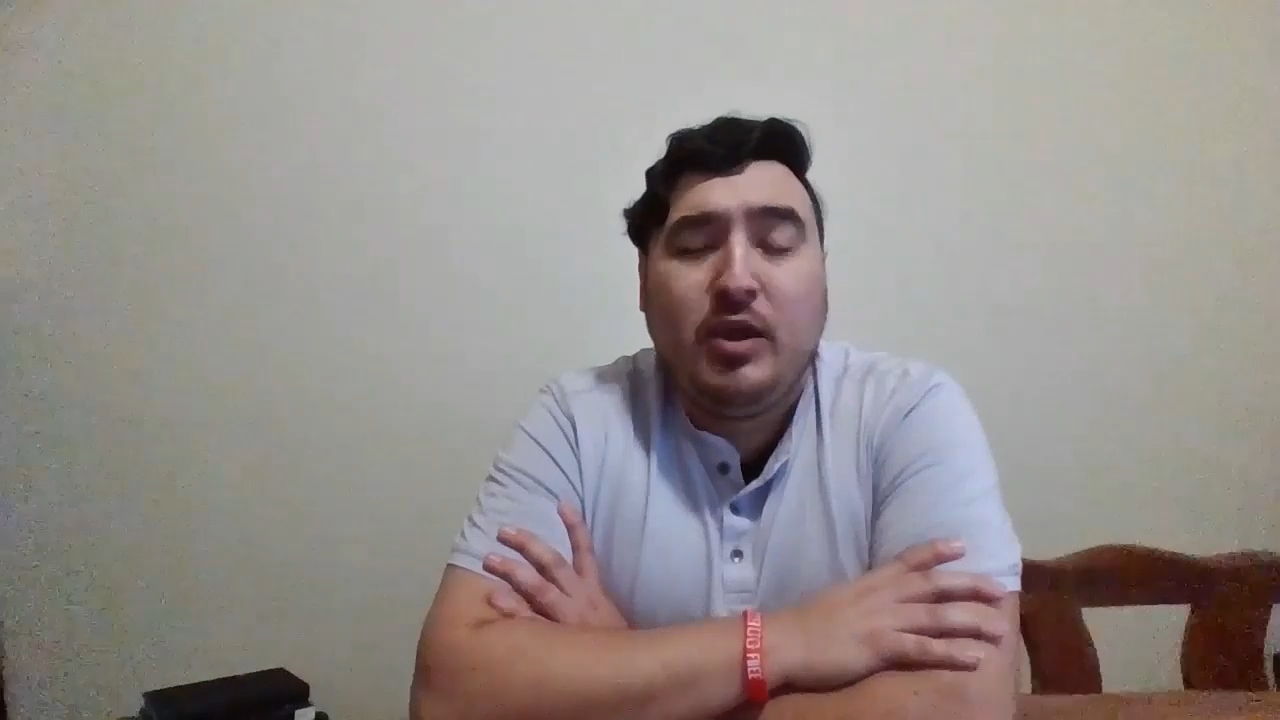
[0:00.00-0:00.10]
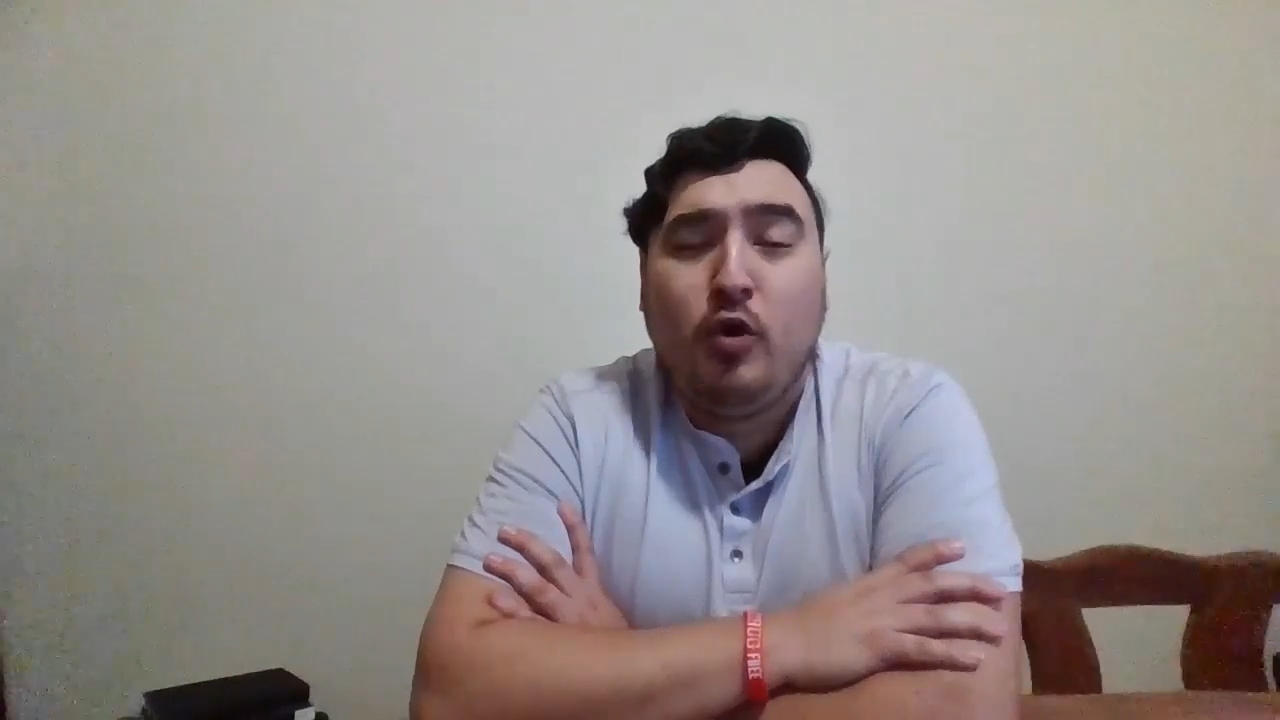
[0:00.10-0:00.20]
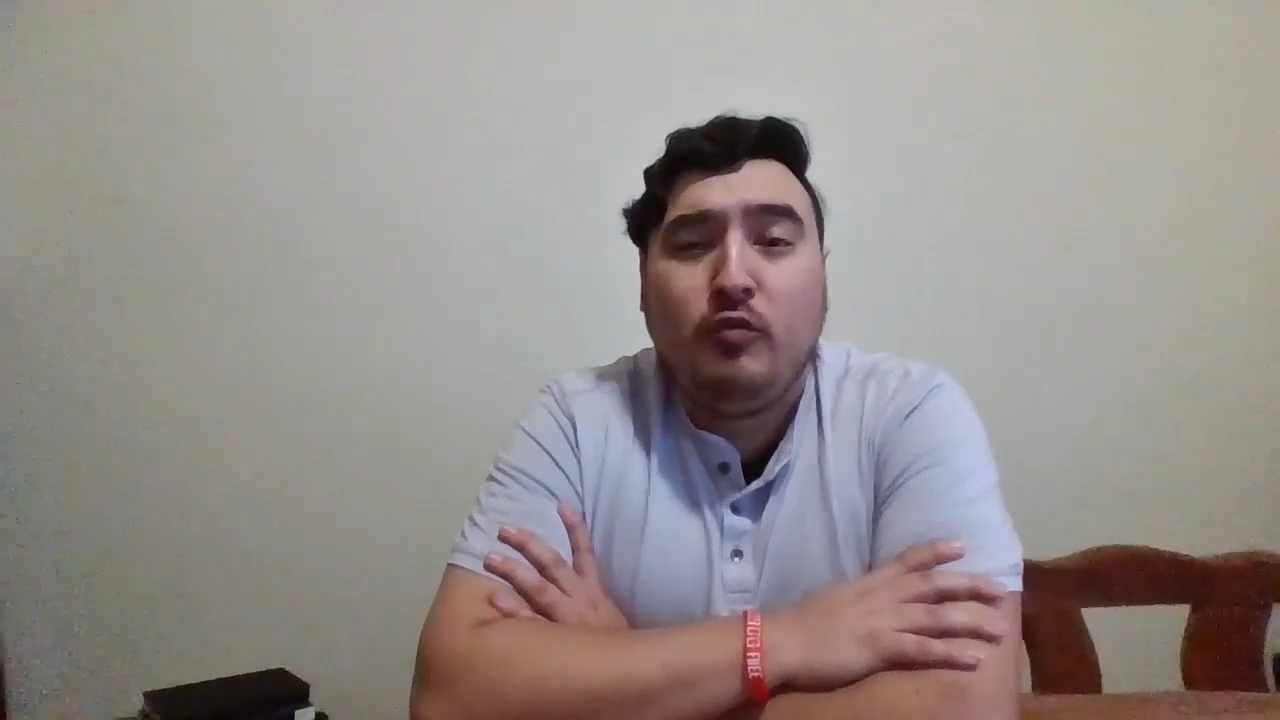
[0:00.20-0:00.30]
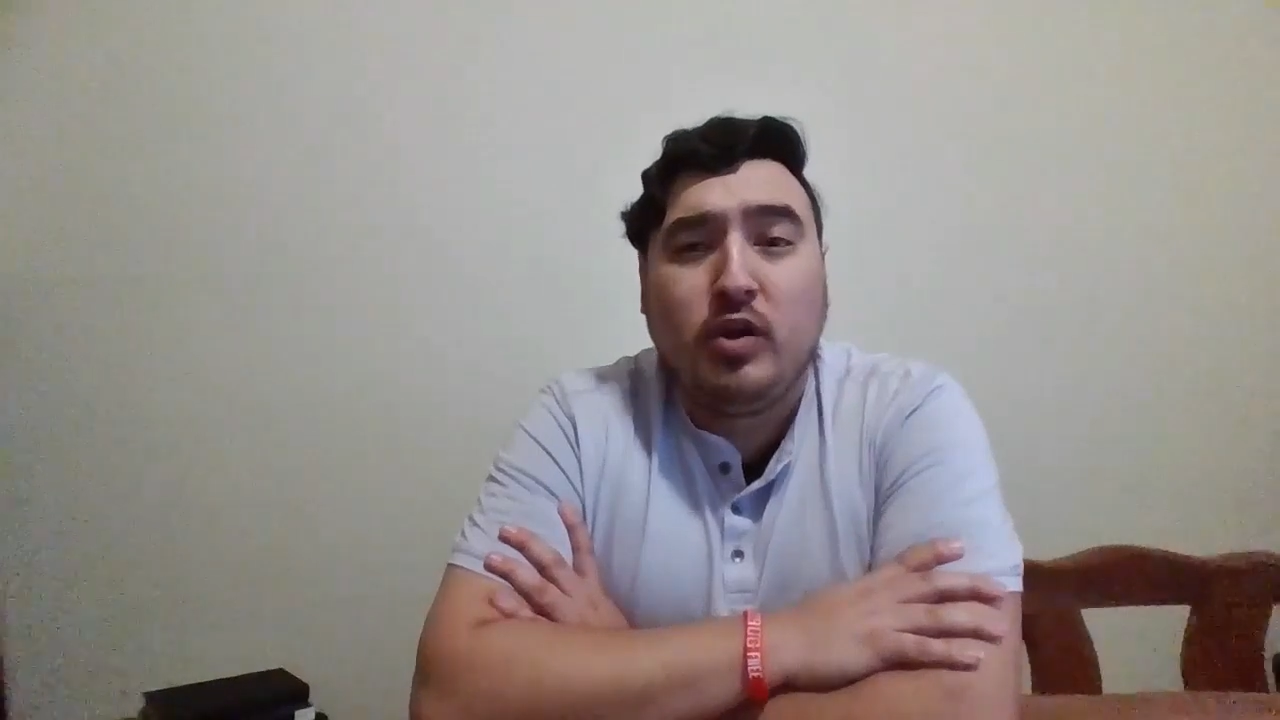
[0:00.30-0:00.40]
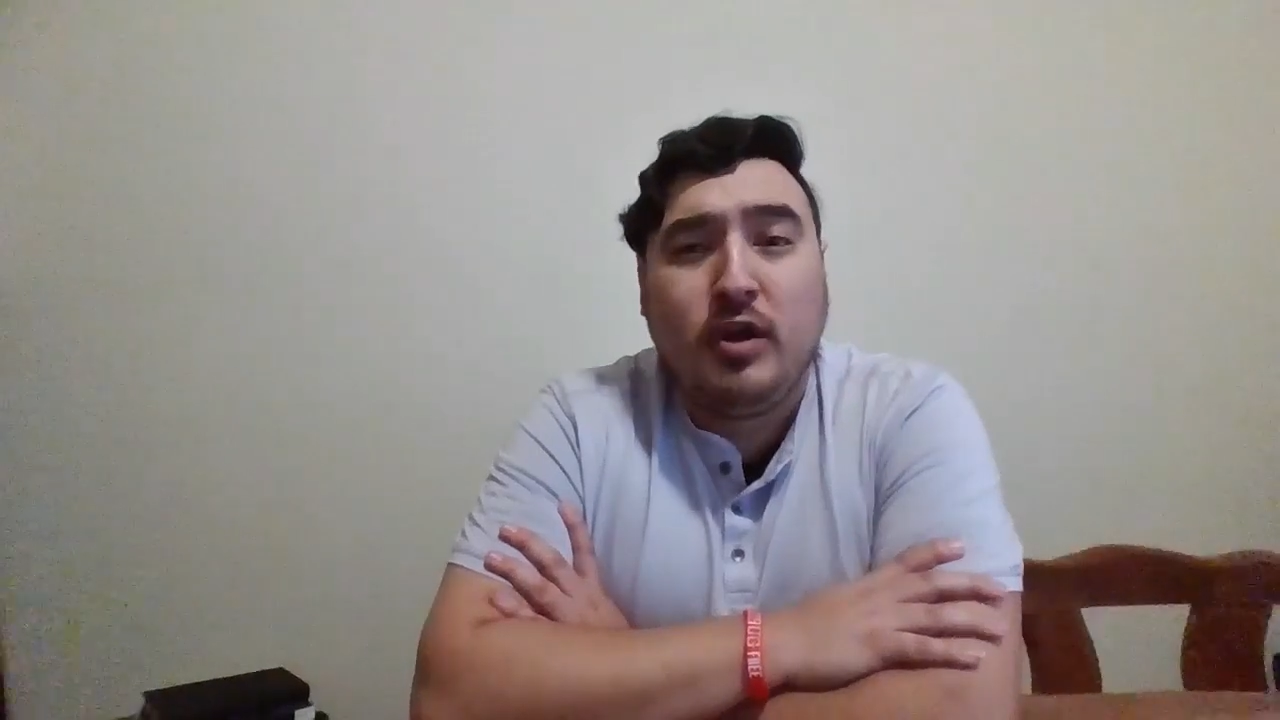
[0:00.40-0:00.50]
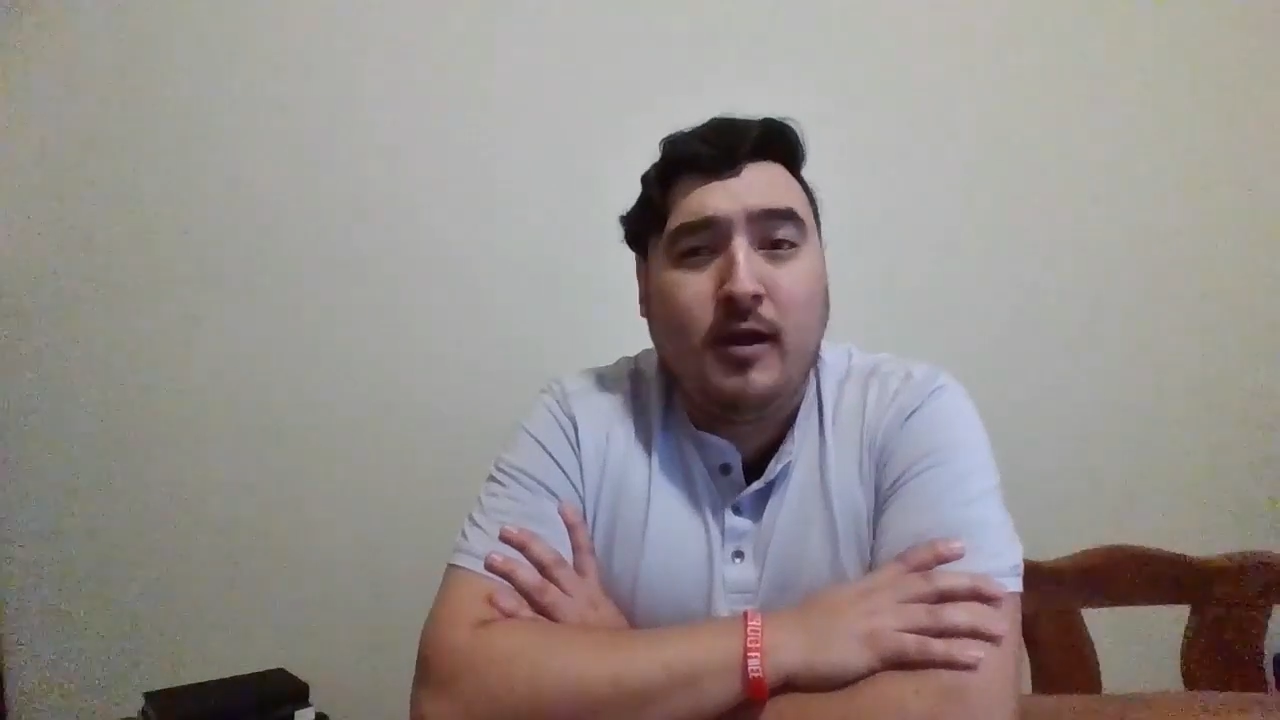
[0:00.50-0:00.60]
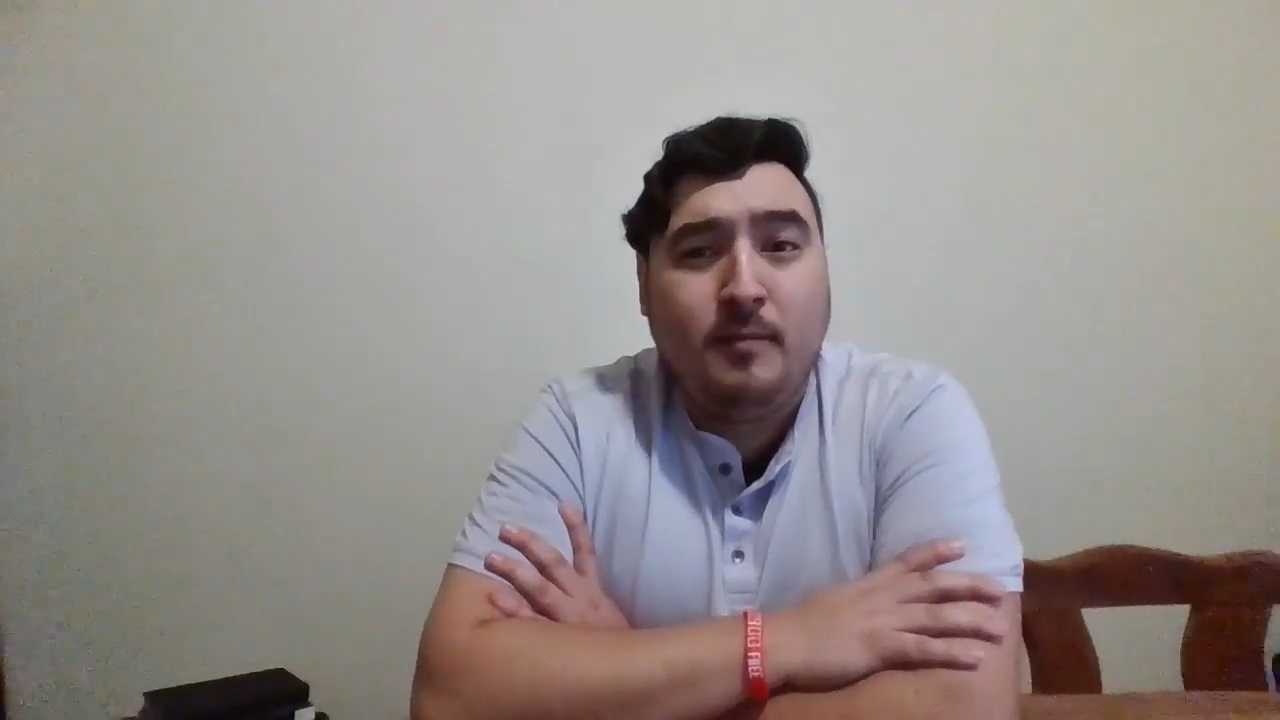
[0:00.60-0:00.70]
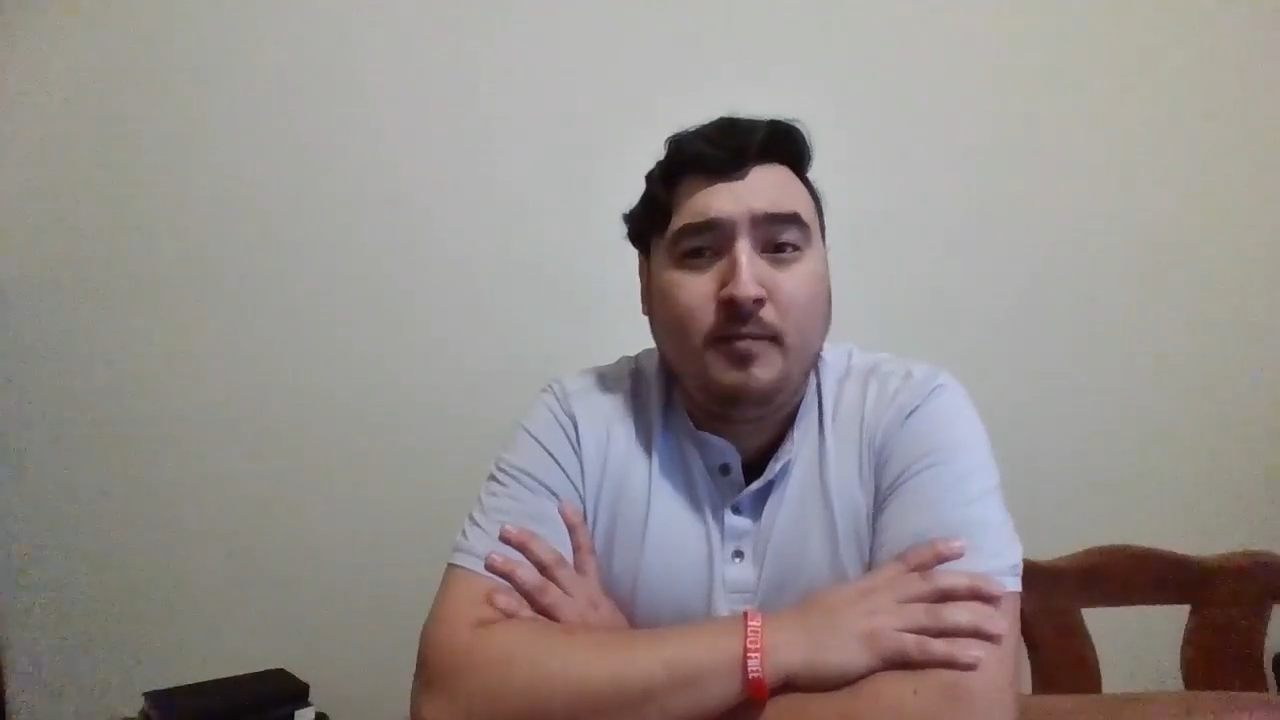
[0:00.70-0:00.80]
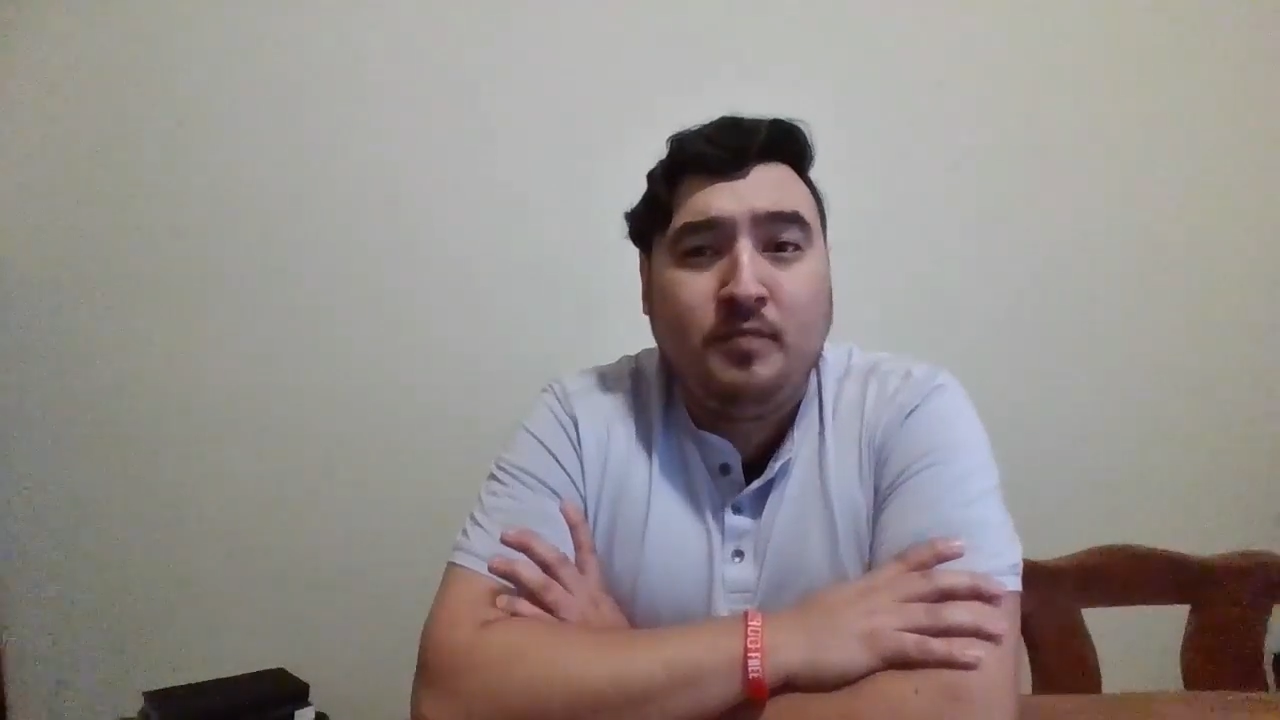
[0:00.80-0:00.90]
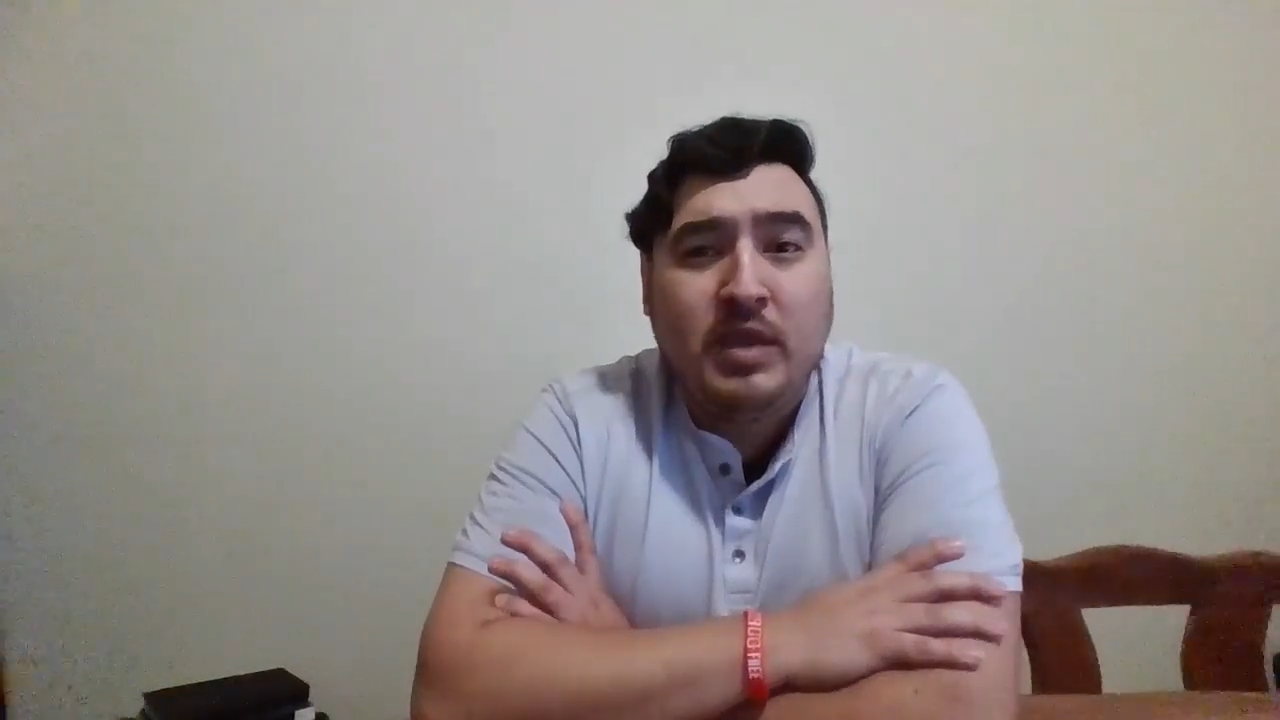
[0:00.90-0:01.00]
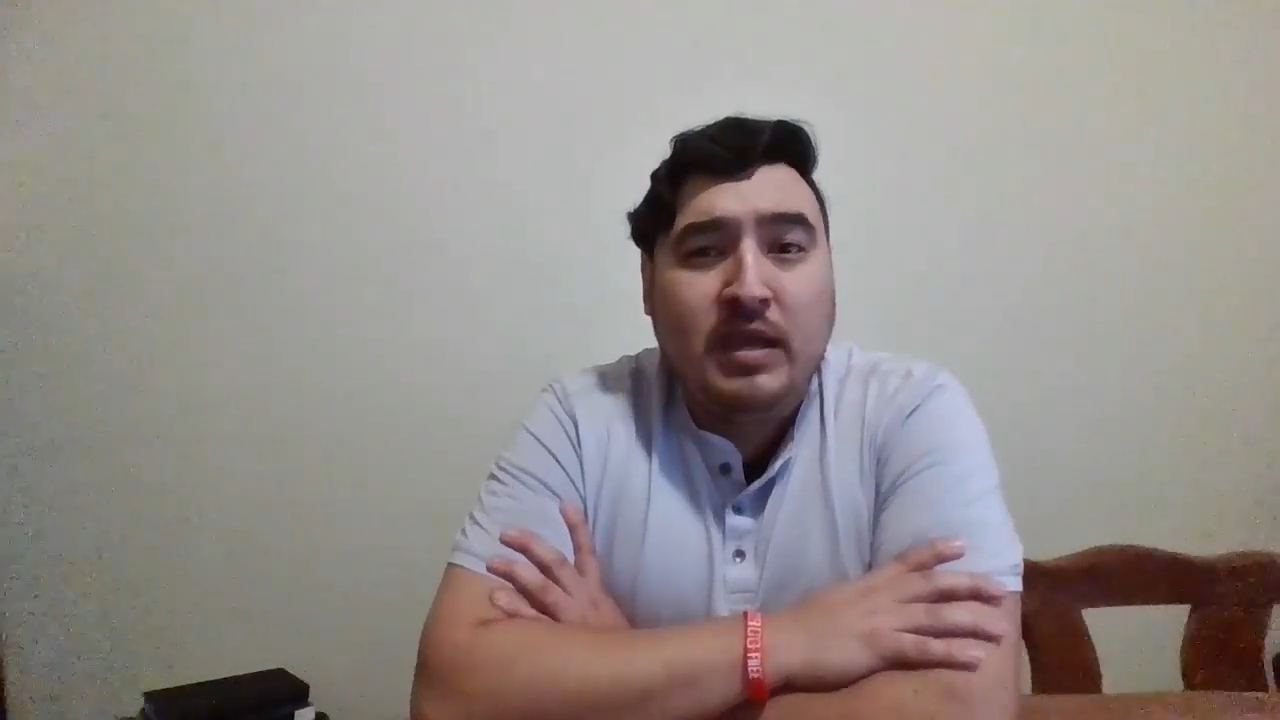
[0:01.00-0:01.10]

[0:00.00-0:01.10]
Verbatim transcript: overcome.